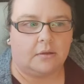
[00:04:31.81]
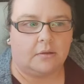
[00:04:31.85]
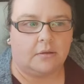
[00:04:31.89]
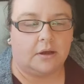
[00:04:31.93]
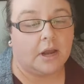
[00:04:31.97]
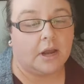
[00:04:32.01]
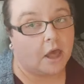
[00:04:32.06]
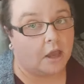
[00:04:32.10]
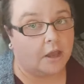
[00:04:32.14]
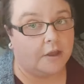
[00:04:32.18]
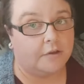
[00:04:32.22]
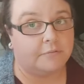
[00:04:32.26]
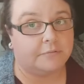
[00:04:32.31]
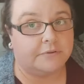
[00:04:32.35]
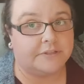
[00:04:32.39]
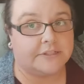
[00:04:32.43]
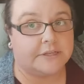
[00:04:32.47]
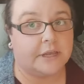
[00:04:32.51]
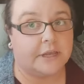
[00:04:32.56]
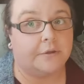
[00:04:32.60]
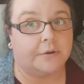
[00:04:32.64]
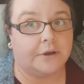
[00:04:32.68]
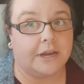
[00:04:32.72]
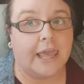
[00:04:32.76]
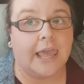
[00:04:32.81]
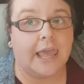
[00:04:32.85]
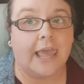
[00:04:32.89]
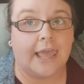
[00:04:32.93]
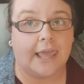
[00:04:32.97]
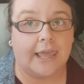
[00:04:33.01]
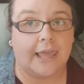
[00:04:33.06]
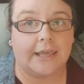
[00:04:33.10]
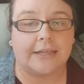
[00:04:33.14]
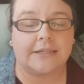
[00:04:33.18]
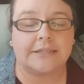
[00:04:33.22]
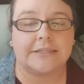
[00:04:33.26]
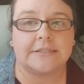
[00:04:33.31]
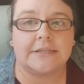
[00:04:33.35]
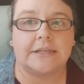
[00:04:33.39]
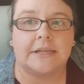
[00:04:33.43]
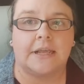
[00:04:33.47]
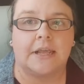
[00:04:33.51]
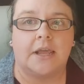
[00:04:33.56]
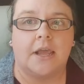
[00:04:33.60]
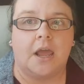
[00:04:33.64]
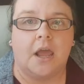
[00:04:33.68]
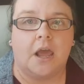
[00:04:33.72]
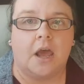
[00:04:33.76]
live was going ahead,
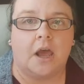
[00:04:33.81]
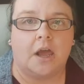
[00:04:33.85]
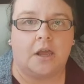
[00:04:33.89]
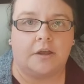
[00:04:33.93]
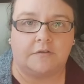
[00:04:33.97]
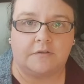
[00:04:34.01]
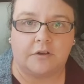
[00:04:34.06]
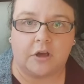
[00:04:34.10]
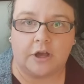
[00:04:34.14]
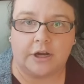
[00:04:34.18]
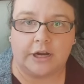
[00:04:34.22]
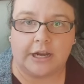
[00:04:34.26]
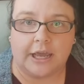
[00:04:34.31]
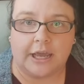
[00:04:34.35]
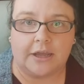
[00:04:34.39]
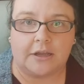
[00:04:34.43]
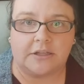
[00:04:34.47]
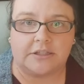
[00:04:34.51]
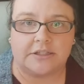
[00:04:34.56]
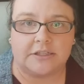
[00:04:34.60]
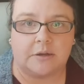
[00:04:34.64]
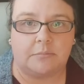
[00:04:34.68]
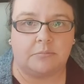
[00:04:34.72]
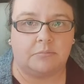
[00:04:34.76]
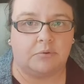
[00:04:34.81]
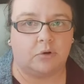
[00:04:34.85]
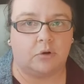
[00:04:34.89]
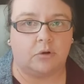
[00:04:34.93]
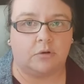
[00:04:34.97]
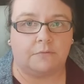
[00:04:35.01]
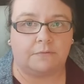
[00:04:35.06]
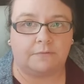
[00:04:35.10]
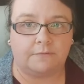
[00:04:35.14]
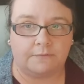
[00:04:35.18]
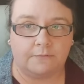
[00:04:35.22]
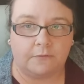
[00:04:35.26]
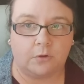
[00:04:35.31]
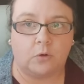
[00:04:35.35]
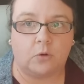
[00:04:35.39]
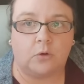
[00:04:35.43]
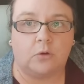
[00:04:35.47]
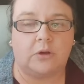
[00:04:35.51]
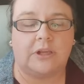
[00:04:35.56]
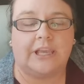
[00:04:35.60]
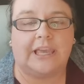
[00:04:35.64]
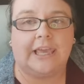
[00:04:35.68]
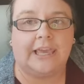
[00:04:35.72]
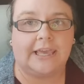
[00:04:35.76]
I've gone out and brought
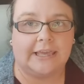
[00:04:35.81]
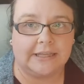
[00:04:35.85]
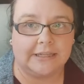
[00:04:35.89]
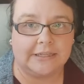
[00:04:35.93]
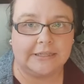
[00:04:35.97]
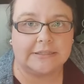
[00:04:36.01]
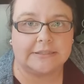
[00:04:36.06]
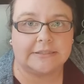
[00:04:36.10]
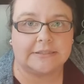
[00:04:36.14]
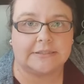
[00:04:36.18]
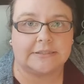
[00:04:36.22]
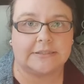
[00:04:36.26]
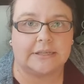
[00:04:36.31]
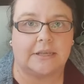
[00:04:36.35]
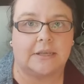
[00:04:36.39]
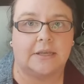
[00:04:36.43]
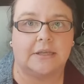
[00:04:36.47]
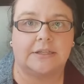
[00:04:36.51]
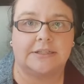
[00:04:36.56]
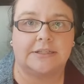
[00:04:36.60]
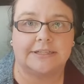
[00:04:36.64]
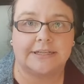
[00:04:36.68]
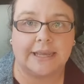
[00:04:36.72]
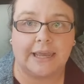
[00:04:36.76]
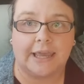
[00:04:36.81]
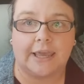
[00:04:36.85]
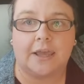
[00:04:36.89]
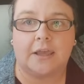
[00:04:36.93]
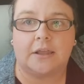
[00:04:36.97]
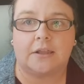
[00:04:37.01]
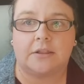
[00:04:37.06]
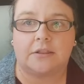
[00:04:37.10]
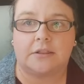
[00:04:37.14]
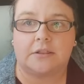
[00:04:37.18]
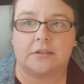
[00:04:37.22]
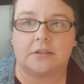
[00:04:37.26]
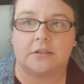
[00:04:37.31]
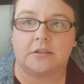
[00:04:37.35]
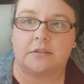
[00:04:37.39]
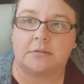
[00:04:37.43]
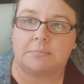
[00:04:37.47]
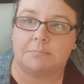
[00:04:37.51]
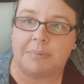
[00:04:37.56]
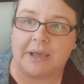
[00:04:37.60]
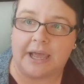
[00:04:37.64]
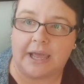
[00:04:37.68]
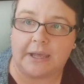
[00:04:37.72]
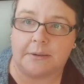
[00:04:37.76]
4 kits to get
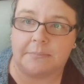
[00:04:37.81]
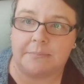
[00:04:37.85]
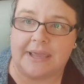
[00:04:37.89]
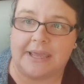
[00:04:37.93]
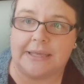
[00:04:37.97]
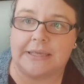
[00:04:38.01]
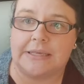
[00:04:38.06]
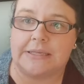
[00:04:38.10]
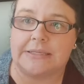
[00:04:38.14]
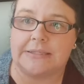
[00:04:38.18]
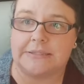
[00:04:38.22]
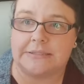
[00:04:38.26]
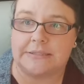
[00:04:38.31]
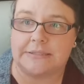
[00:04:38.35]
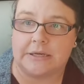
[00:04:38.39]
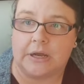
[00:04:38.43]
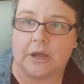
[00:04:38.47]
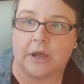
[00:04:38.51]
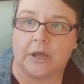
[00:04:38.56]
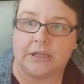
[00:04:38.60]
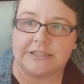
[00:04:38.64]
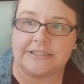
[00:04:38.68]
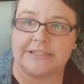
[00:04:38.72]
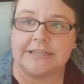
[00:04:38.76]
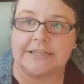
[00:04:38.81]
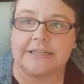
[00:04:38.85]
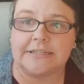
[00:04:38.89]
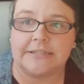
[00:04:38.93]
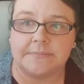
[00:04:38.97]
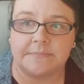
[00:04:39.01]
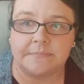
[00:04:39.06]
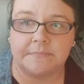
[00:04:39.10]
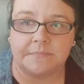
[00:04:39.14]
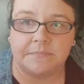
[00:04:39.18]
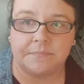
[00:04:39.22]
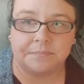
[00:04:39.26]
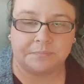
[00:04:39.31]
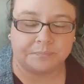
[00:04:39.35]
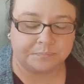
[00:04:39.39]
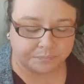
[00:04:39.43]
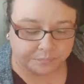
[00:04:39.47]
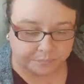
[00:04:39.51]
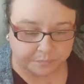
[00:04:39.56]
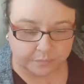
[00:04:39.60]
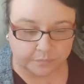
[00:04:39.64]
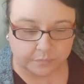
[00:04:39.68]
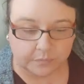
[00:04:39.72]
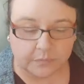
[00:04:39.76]
bag makers started.
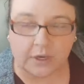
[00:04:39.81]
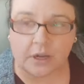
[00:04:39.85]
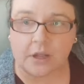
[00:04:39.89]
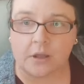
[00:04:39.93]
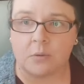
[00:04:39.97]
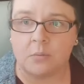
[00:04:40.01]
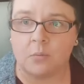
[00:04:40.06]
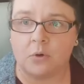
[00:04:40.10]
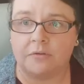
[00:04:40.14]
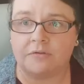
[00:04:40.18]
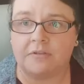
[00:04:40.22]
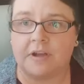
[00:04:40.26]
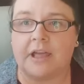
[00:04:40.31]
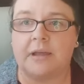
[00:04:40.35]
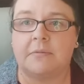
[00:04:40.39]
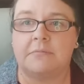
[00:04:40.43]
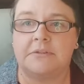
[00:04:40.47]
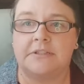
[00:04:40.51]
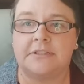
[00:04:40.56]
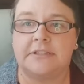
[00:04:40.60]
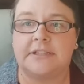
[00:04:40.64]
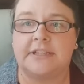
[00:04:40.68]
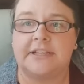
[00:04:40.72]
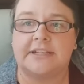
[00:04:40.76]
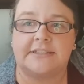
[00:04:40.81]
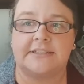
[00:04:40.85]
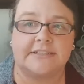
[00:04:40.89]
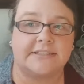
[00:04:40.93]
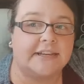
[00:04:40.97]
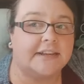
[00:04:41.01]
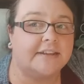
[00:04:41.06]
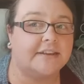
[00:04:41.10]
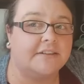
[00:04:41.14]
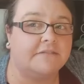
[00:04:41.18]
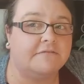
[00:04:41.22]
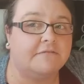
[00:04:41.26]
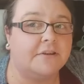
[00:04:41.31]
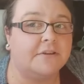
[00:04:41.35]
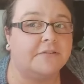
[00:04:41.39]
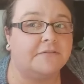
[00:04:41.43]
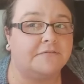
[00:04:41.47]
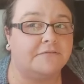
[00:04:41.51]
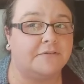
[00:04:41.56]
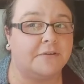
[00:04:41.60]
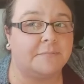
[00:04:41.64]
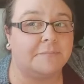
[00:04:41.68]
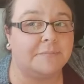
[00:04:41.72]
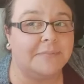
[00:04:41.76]
Wolverhampton, that's down the road
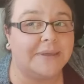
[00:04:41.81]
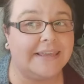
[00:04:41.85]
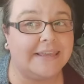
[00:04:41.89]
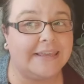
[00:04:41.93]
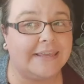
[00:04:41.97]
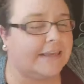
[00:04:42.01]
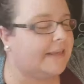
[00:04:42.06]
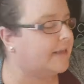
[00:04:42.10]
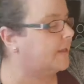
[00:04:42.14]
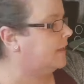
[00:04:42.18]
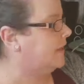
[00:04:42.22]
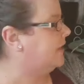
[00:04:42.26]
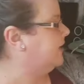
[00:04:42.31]
from me.